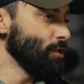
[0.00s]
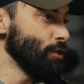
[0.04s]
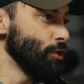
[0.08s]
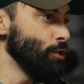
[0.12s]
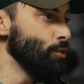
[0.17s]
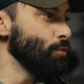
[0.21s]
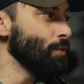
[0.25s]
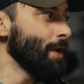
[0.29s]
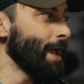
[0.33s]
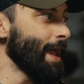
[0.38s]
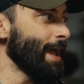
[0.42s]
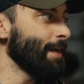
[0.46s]

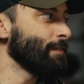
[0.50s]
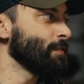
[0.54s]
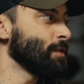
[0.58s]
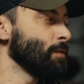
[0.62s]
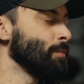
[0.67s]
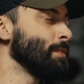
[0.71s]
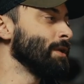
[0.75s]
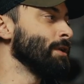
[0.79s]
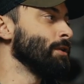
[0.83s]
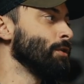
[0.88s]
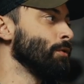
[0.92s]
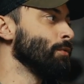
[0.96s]
You have to
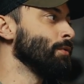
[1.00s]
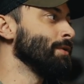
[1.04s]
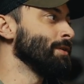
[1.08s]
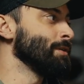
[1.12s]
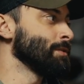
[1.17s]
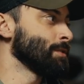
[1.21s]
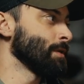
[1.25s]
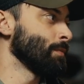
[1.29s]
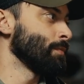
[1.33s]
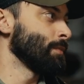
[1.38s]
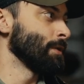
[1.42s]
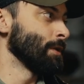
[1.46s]
be doing
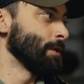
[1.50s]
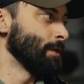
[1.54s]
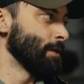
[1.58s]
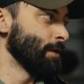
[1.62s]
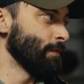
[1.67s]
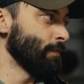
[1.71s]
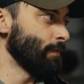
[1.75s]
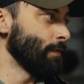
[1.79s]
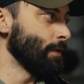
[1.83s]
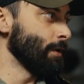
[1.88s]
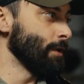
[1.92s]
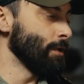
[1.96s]
something
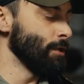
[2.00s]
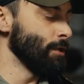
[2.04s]
different.